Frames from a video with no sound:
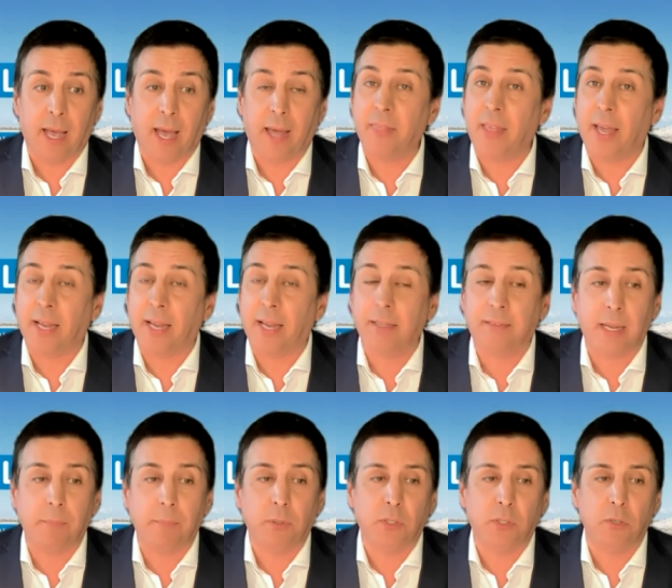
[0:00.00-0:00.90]
and that is
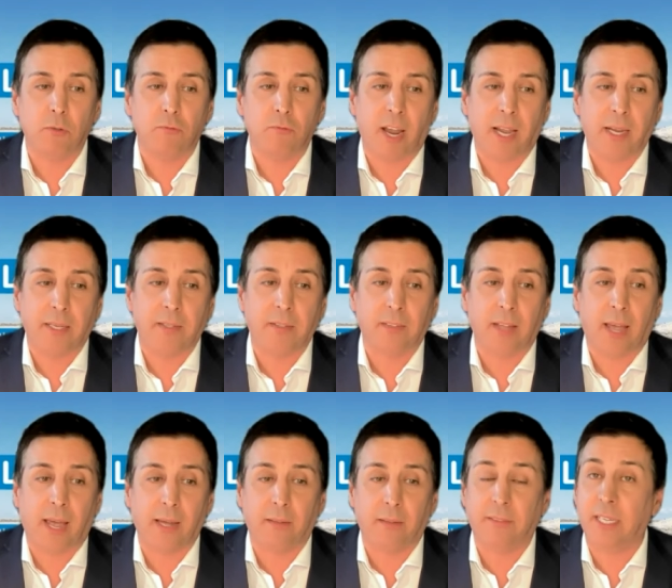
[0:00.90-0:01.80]
able to
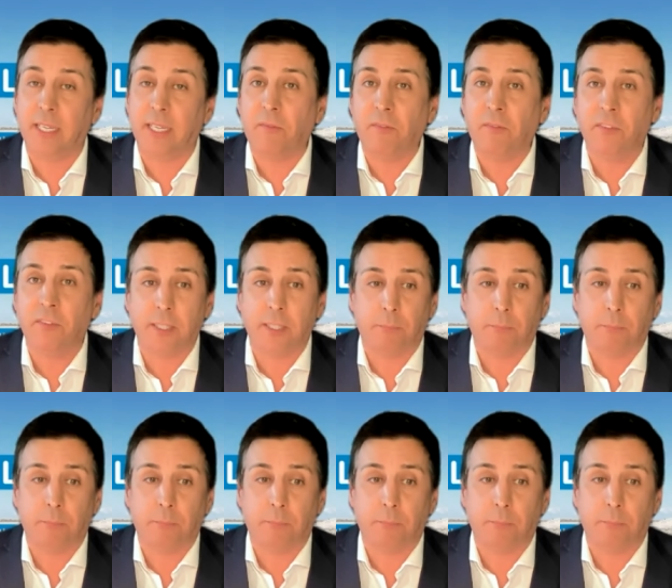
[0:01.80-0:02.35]
reconcile differences